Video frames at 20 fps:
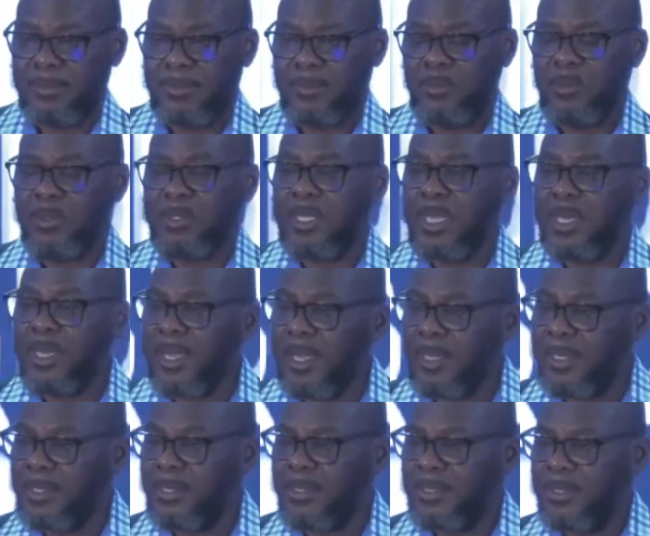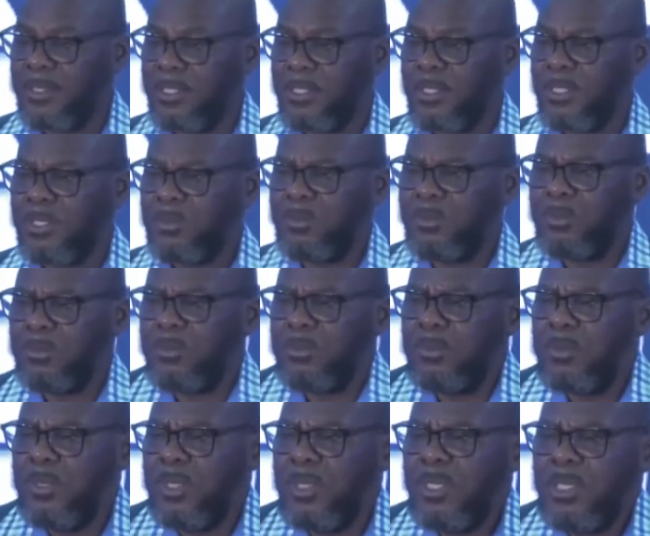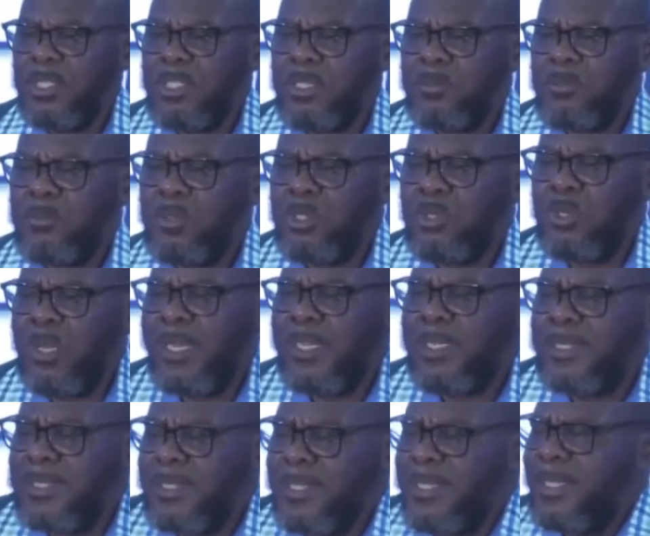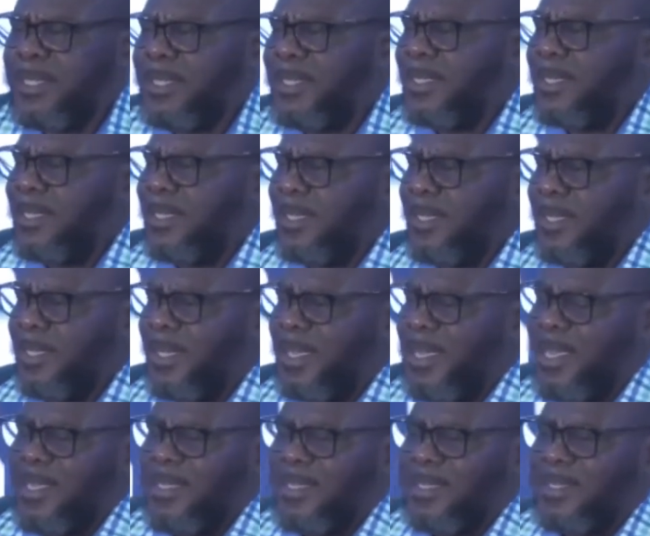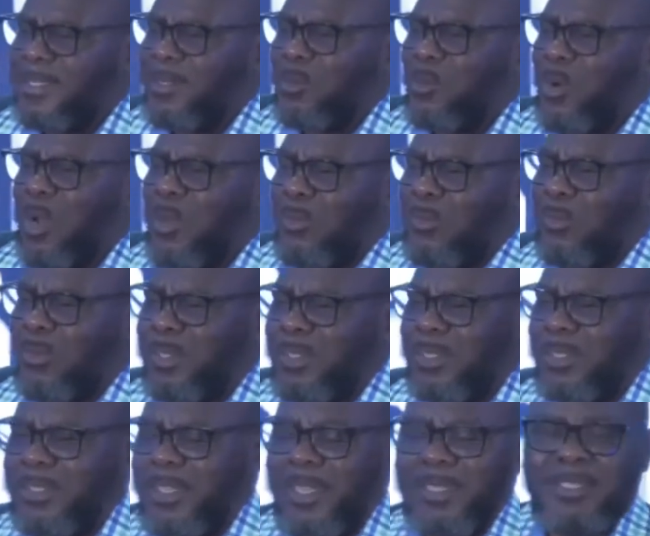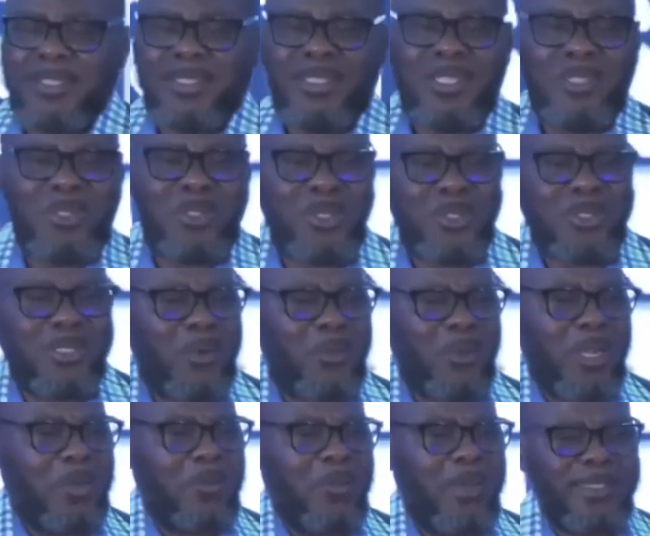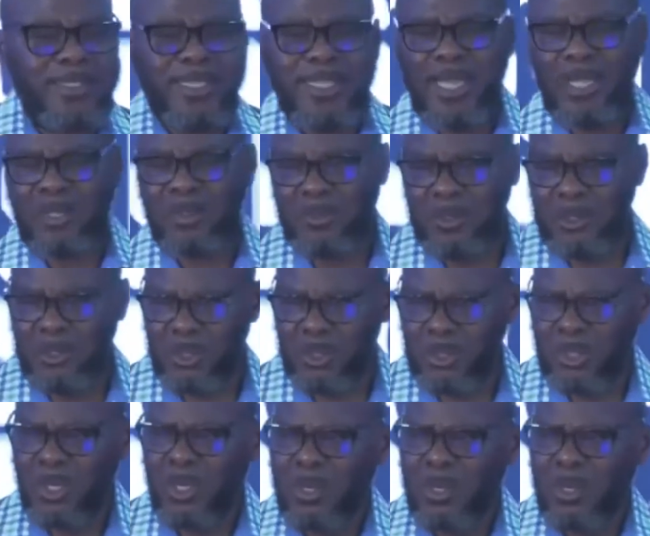We're still lacking. Spirituality is one thing that is in the church that we can never take out of the church.